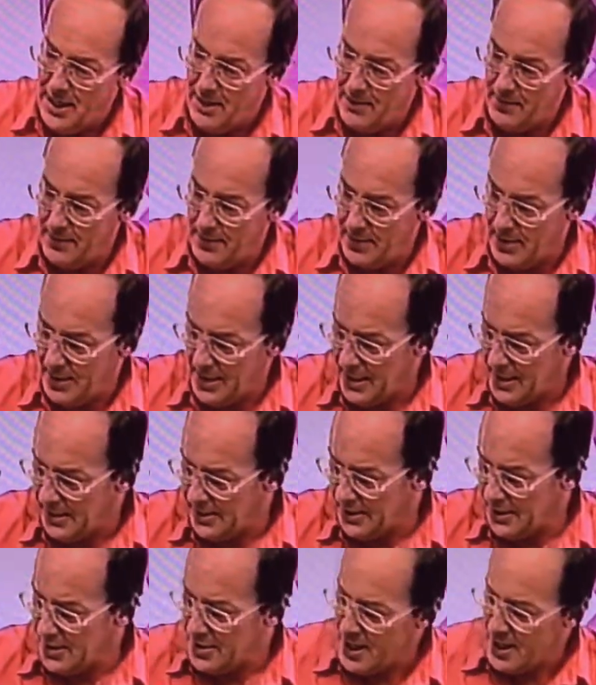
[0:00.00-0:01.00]
here's
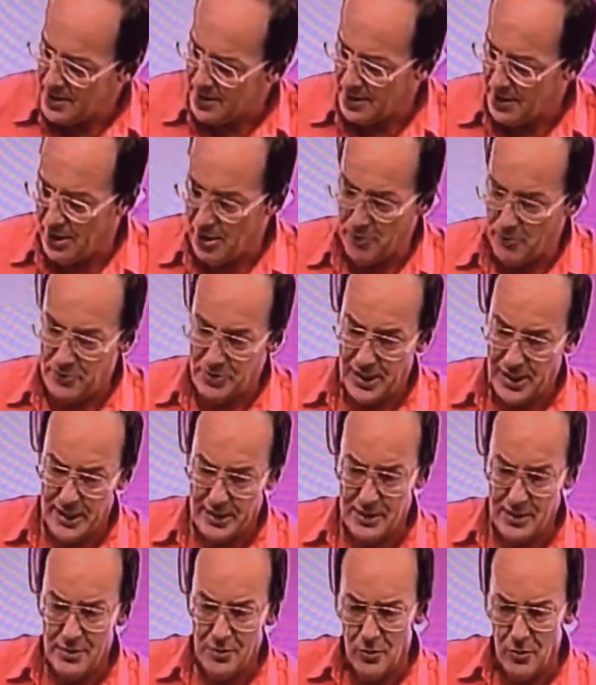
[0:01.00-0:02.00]
another object
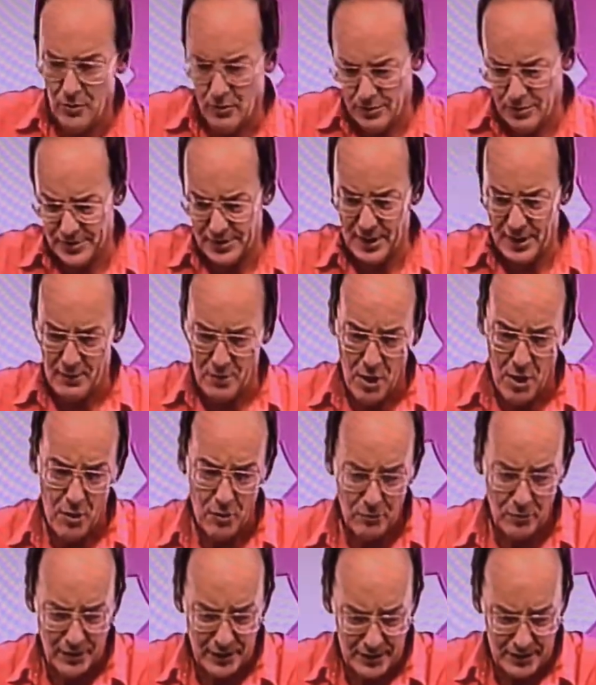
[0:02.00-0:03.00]
also holding
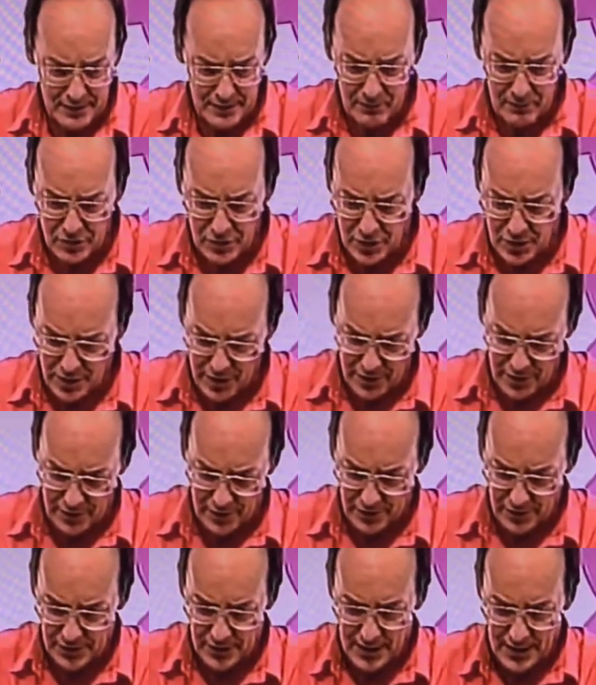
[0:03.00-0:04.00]
some charge.
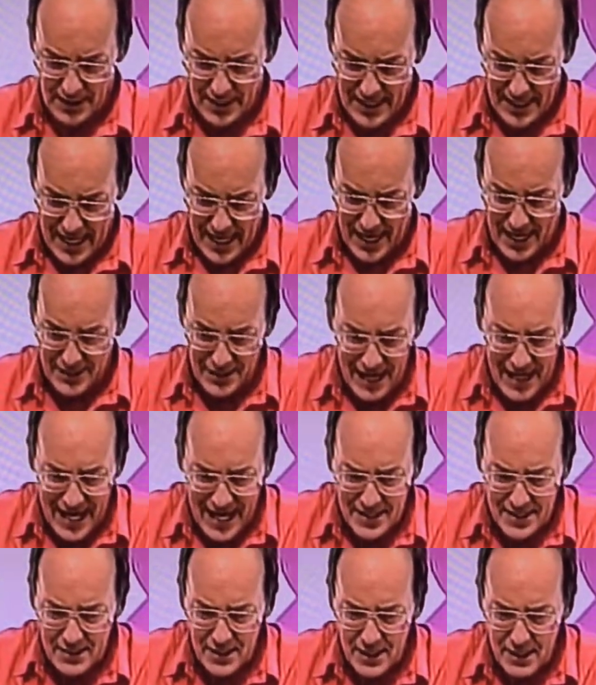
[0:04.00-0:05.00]
And as I
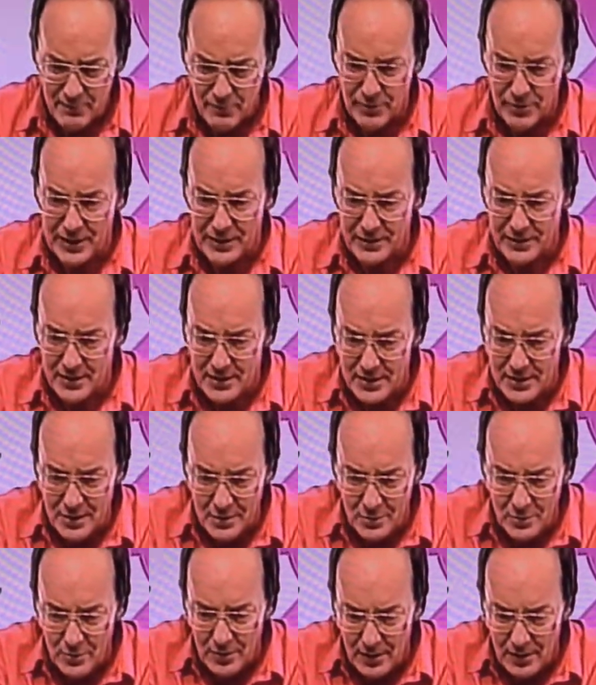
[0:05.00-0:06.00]
bring the two
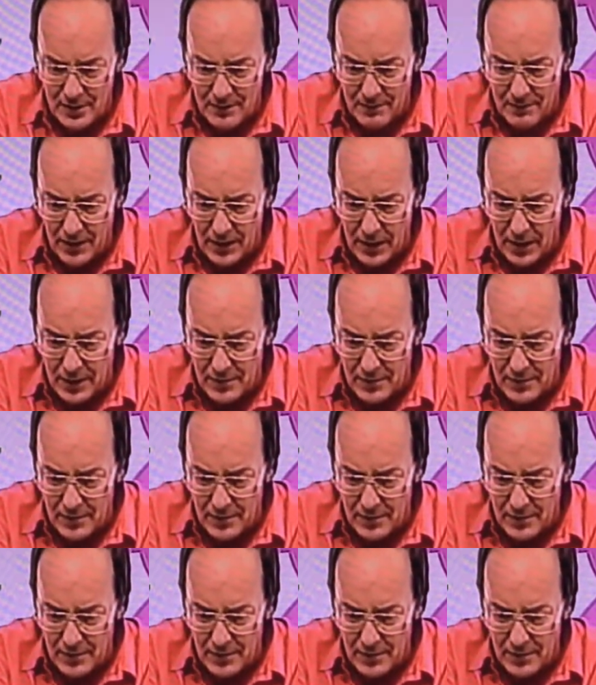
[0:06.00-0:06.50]
closer